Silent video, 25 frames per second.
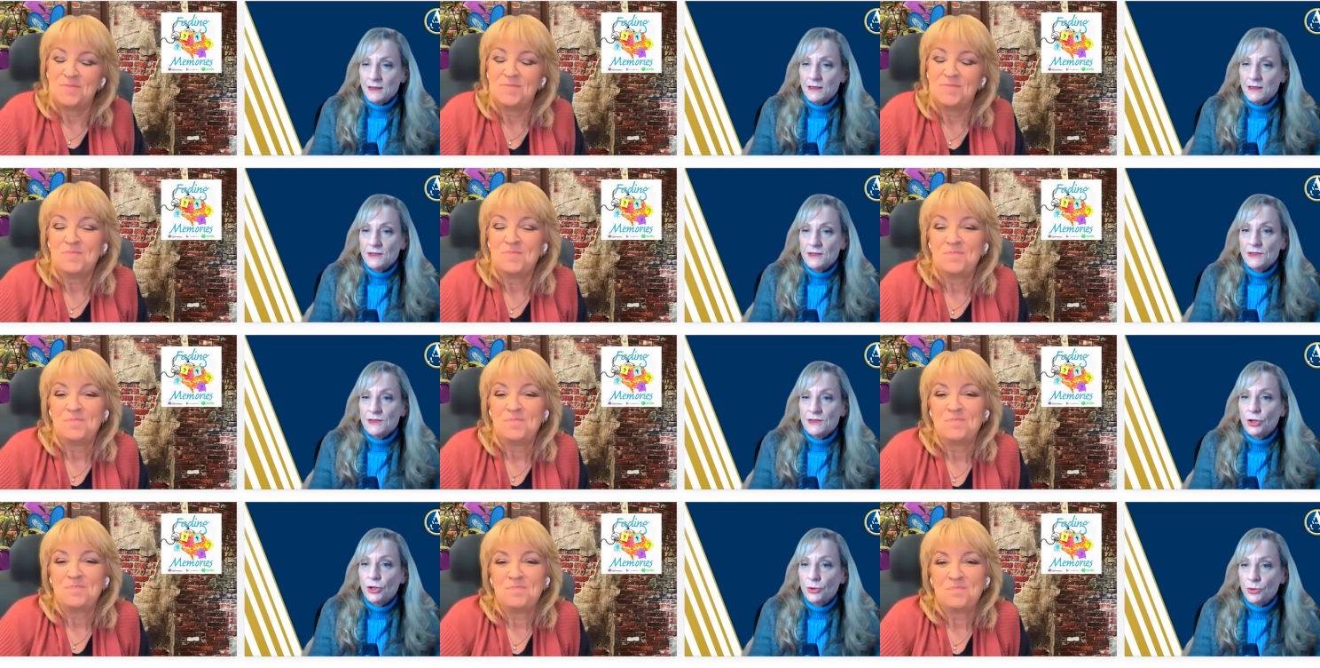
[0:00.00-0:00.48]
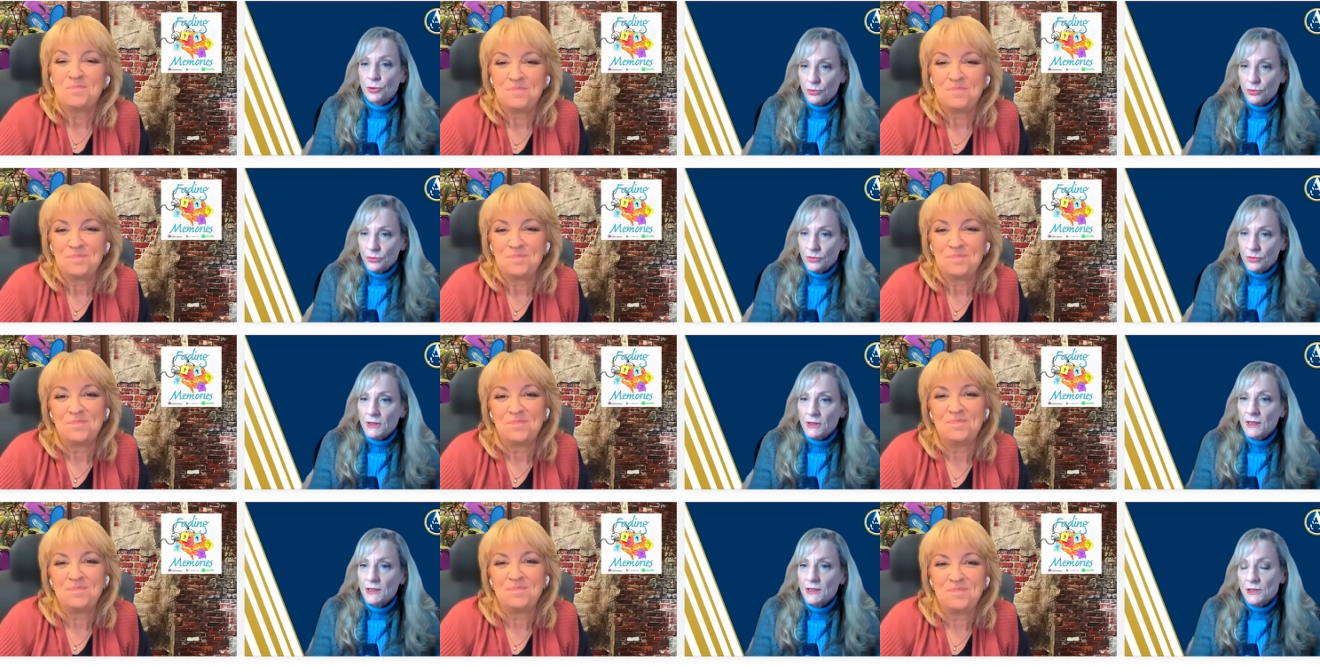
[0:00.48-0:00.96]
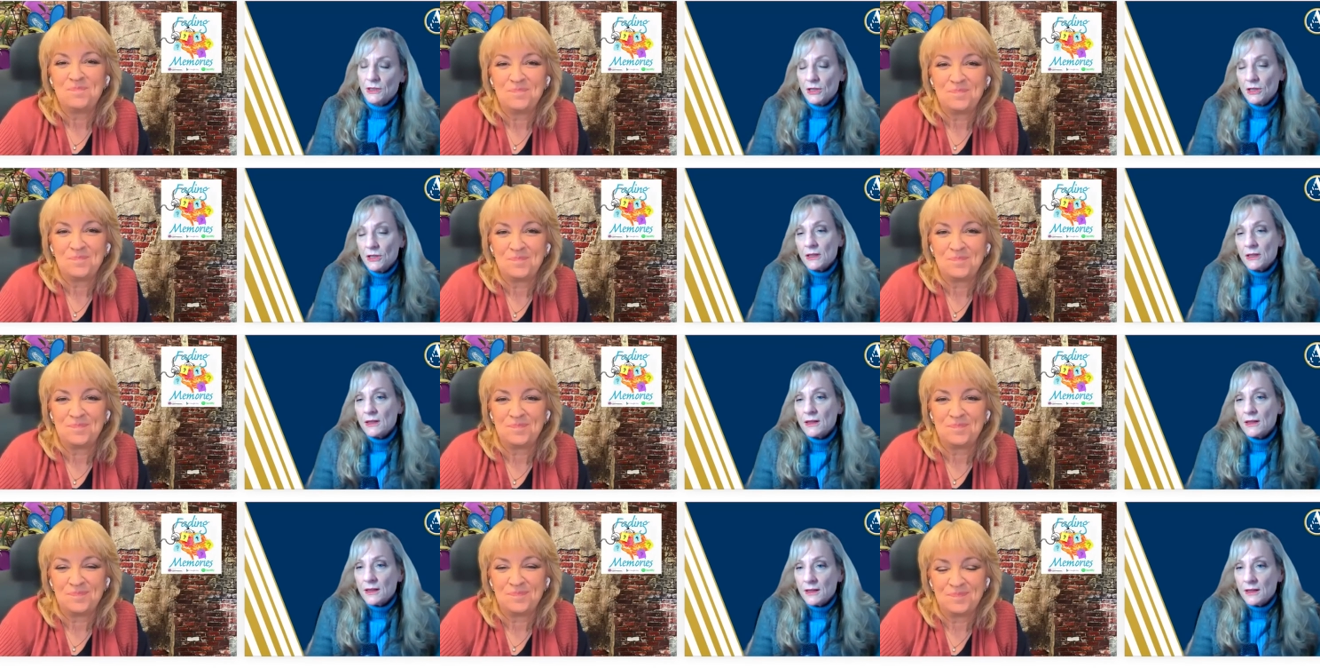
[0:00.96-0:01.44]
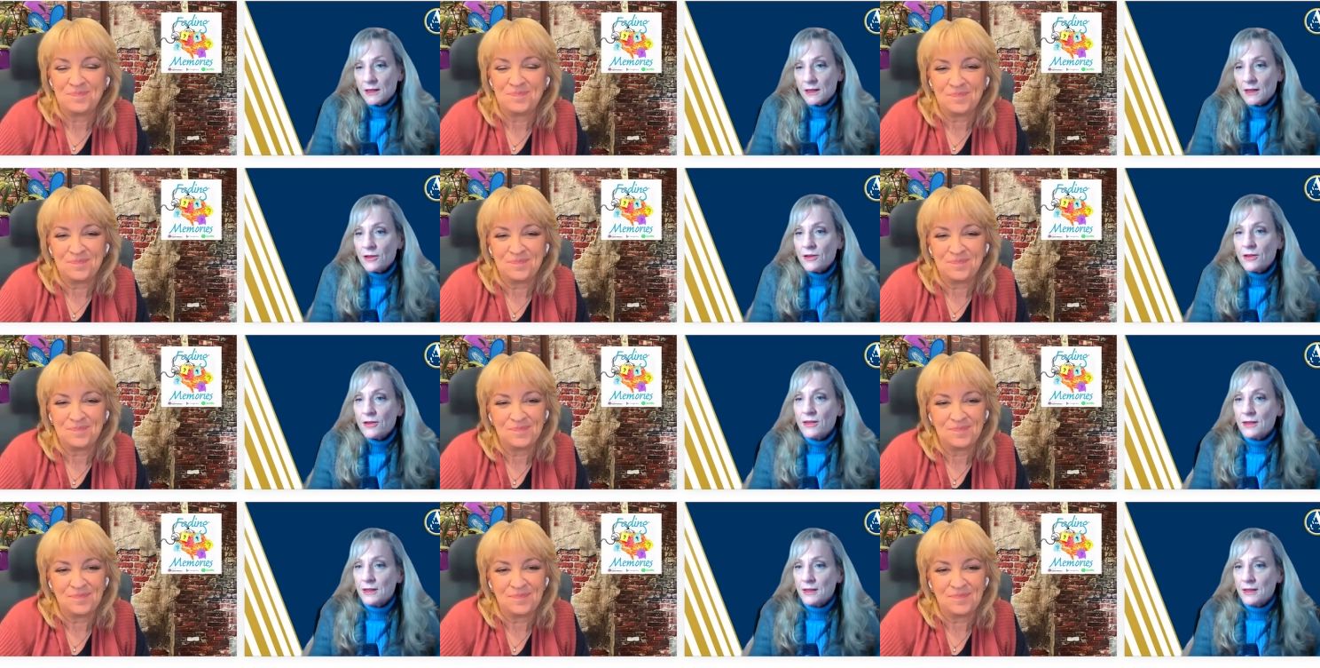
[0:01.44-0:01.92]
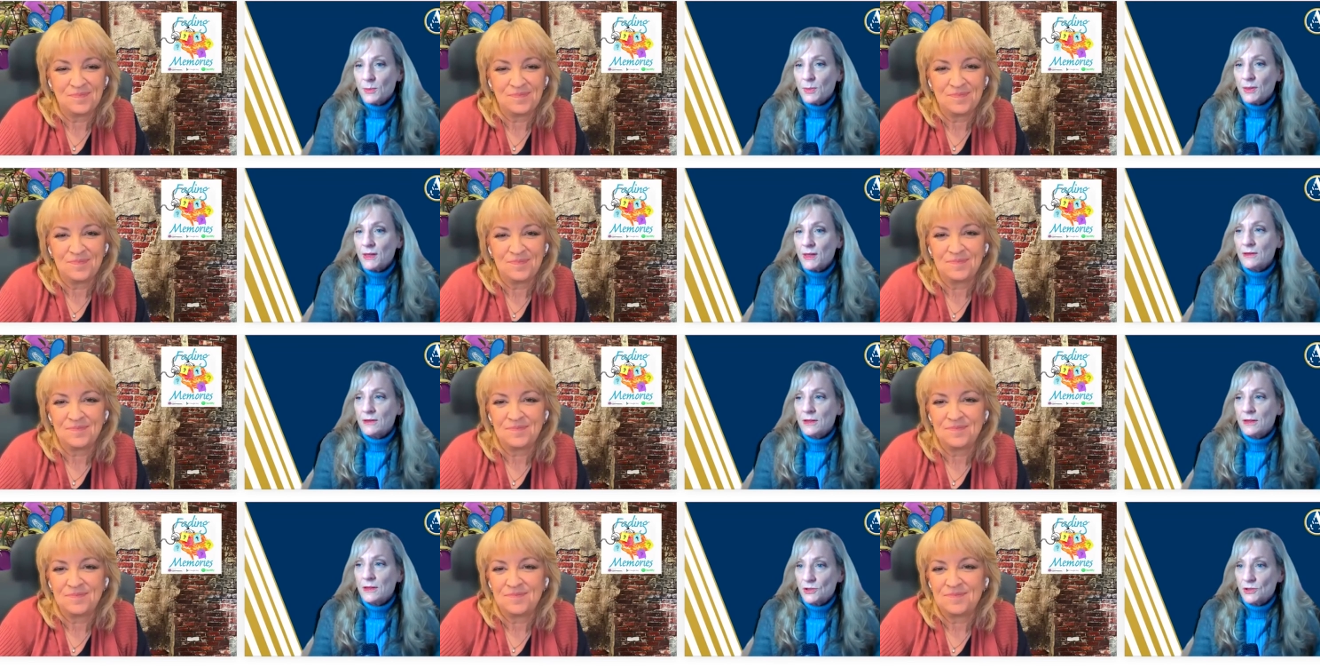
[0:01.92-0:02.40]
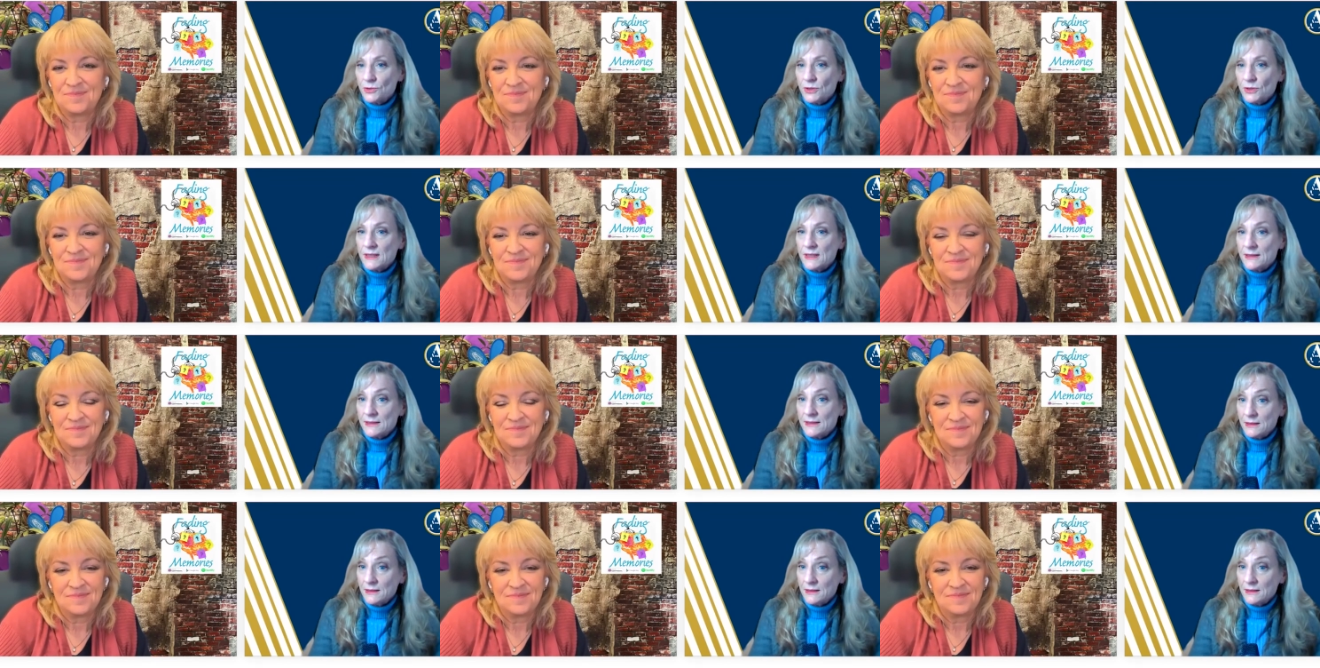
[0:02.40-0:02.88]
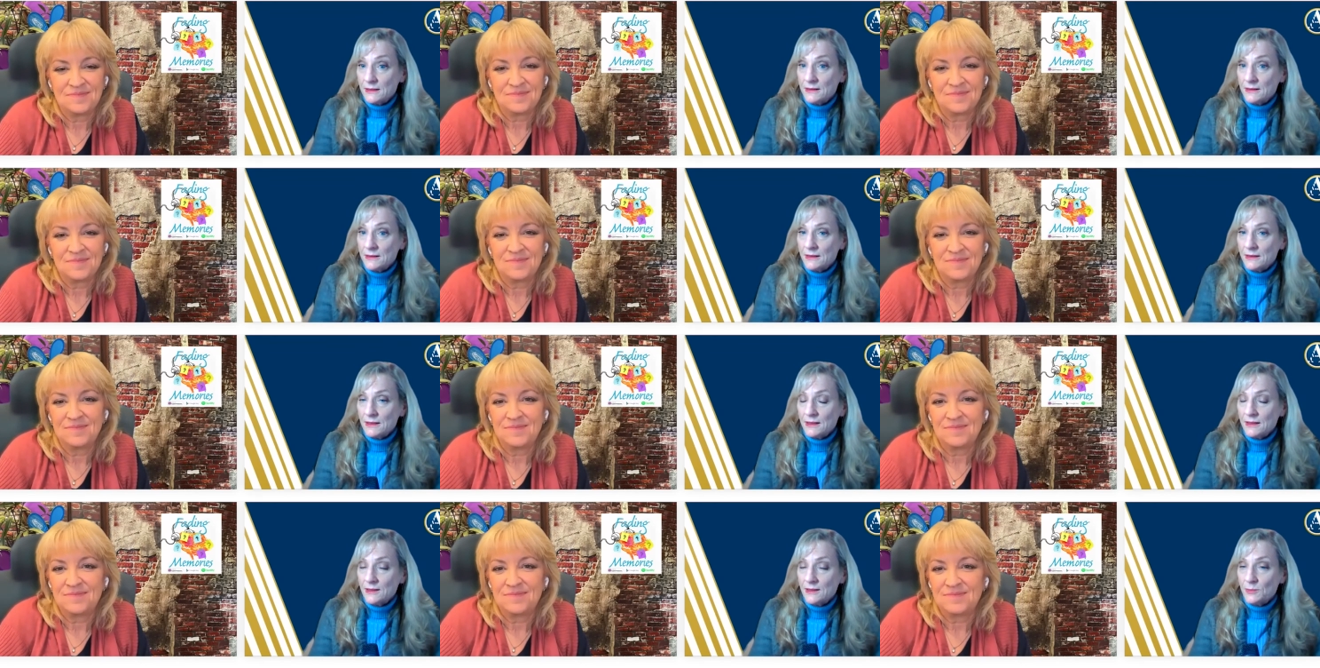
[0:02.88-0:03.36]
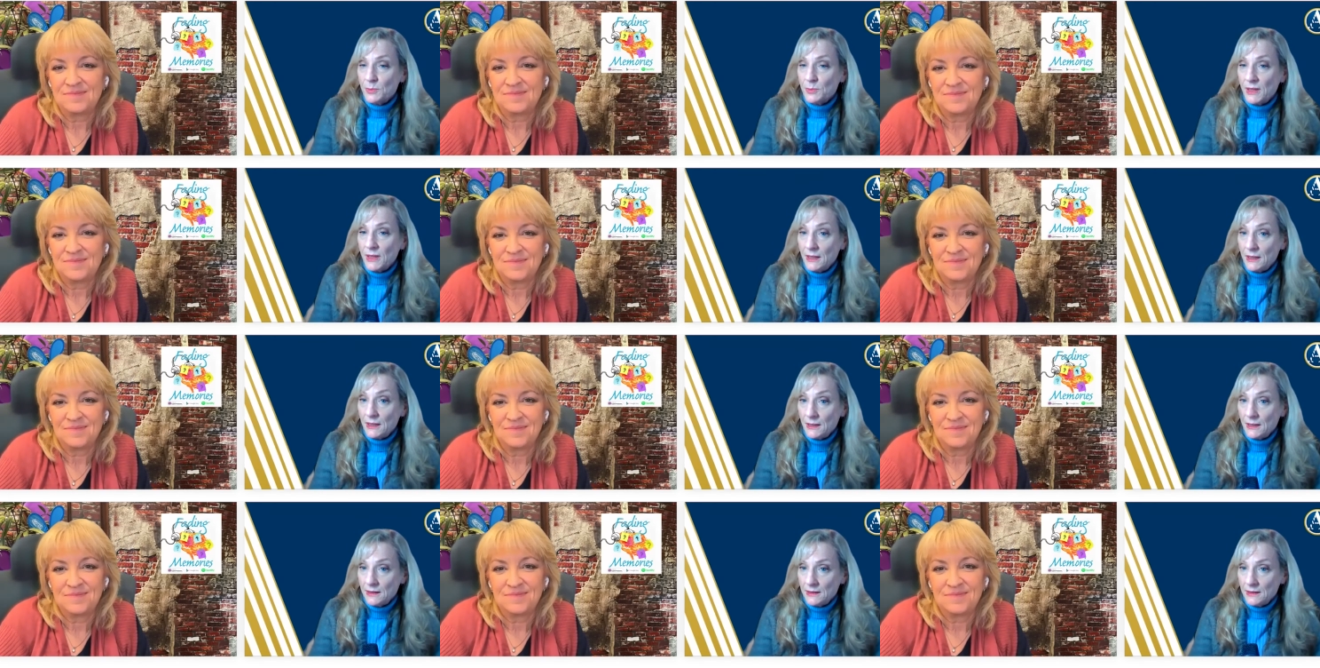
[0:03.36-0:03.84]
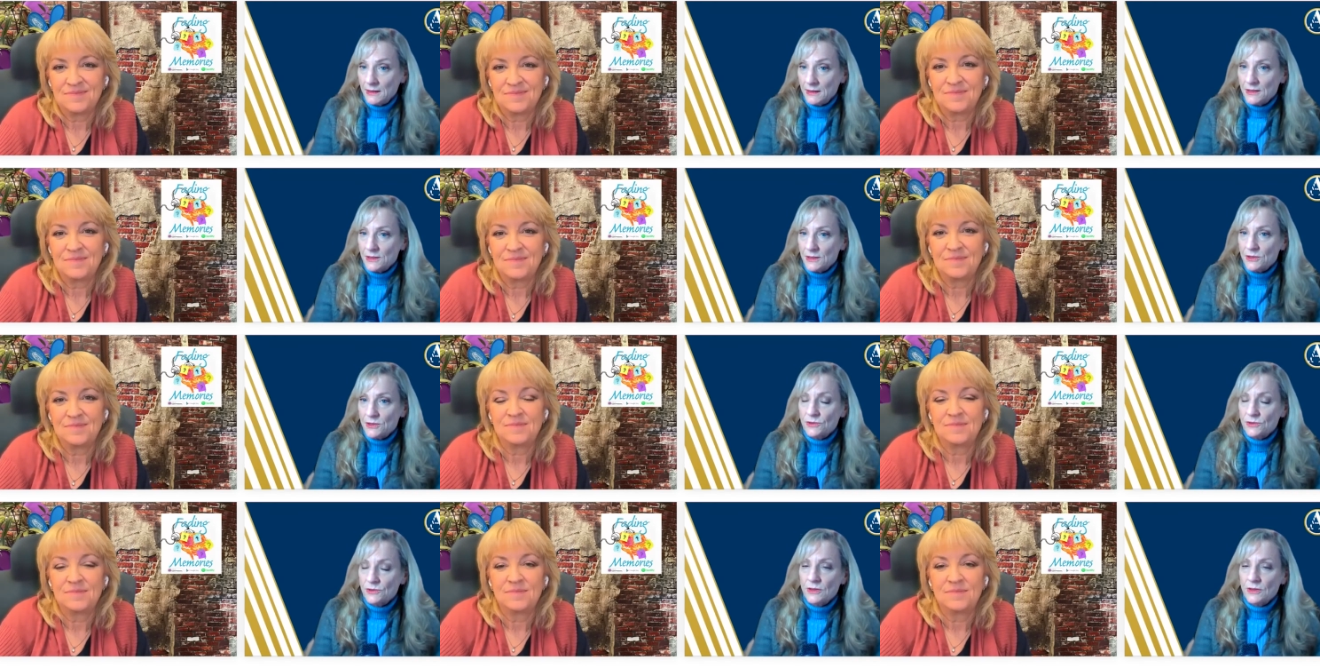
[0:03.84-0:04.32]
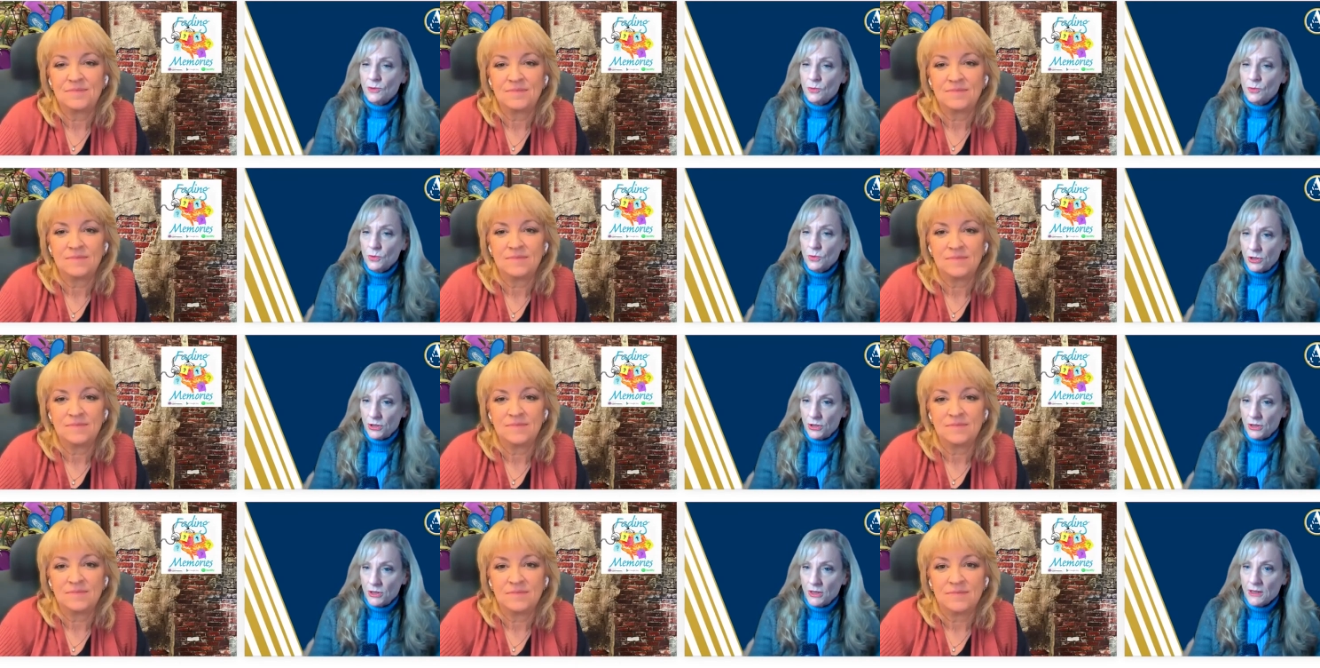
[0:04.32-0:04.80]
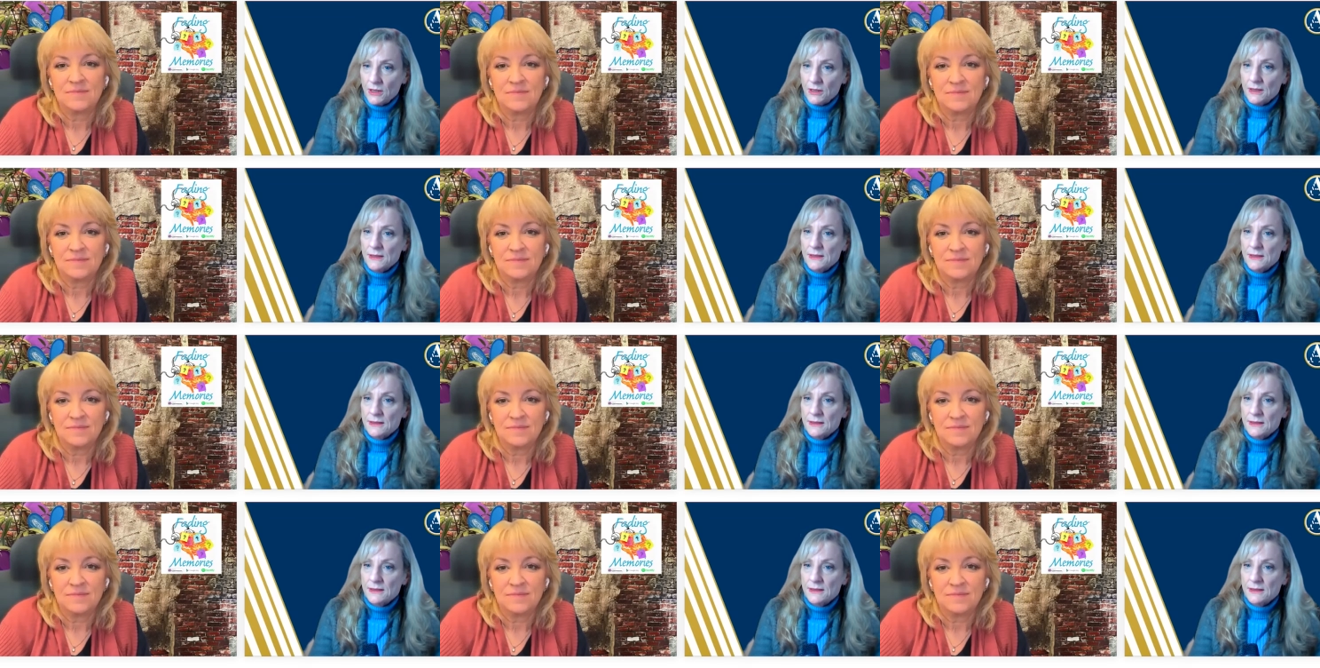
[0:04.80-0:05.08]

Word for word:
Speaker 1: eh, so, and it, eh, the other thing about the trustee getting paid to do their work